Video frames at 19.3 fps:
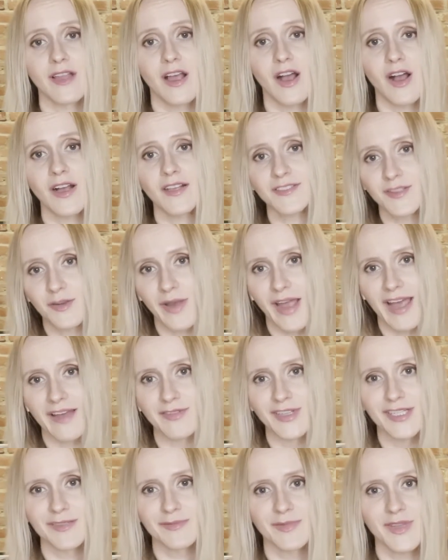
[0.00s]
also have
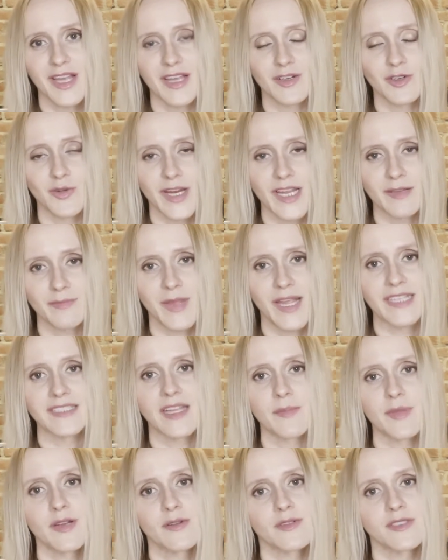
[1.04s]
a great
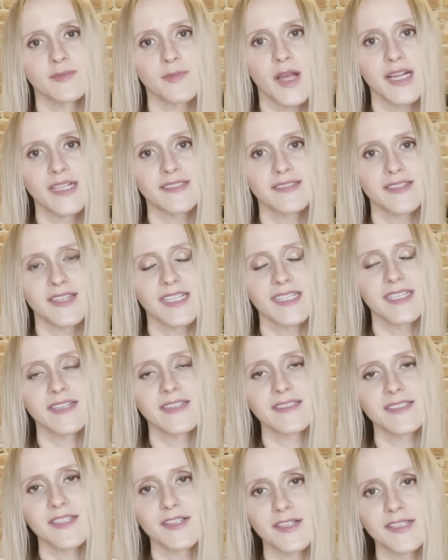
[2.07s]
pandemic response. They did a
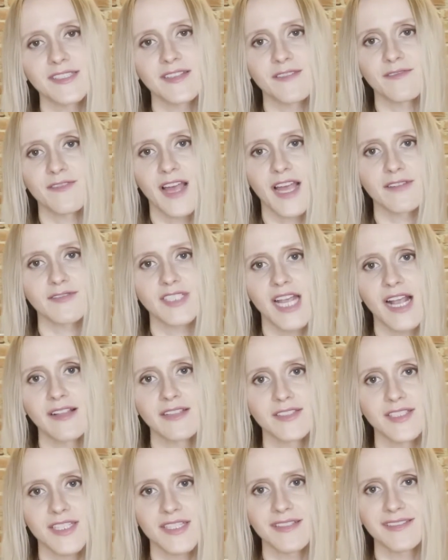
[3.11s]
series of 5
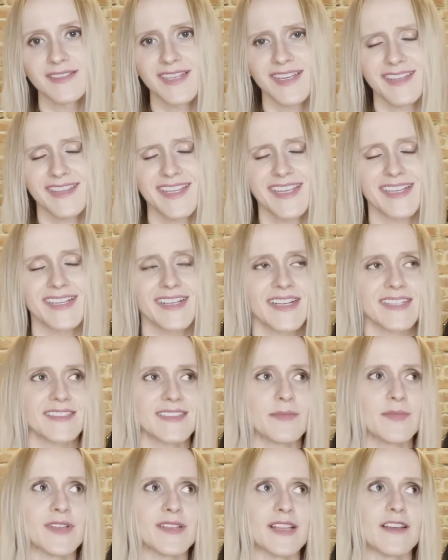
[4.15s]
challenges, and I think
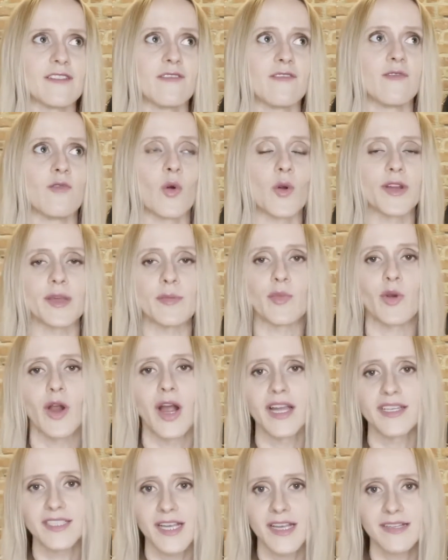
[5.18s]
something like 40
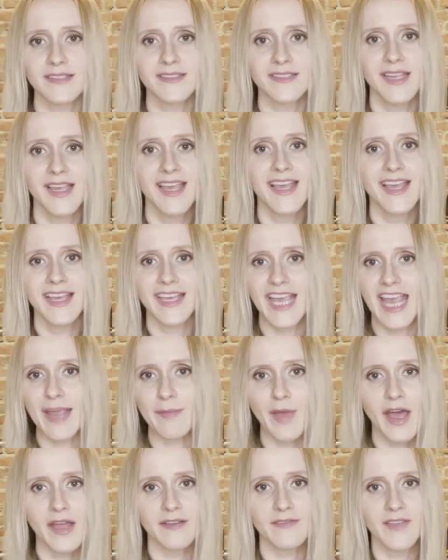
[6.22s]
projects
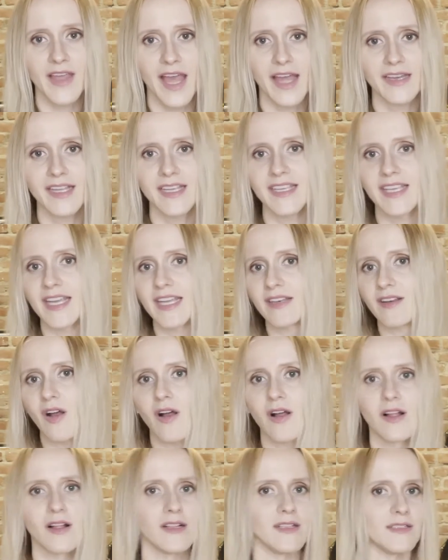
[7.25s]
came out of that. Again,
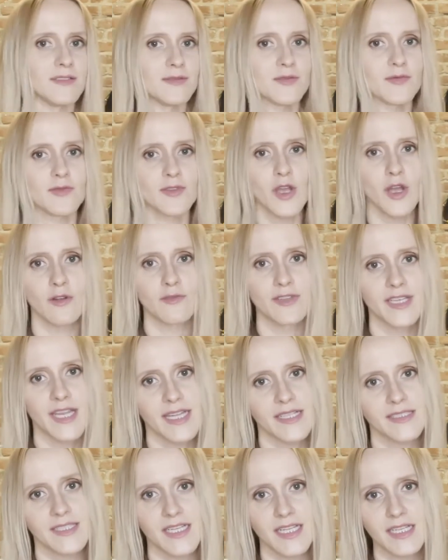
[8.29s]
all
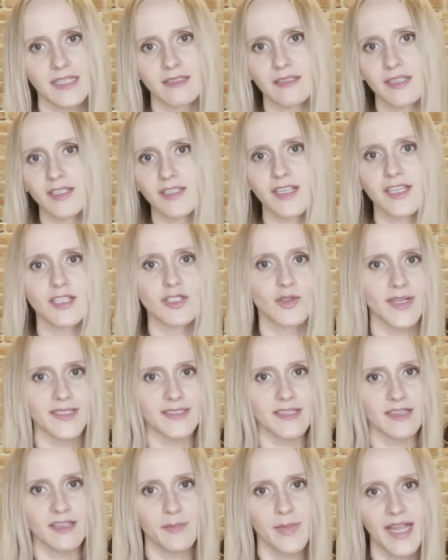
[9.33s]
COVID-19
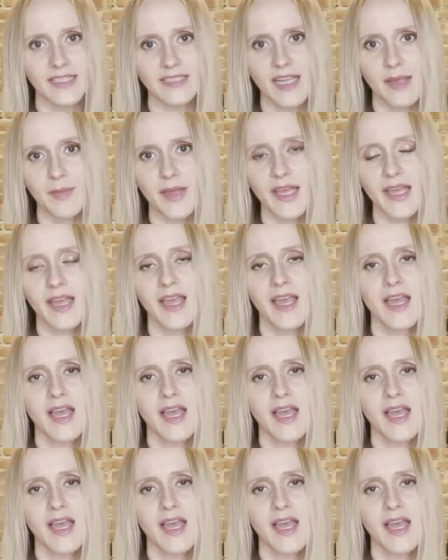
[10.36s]
addressing the pandemic.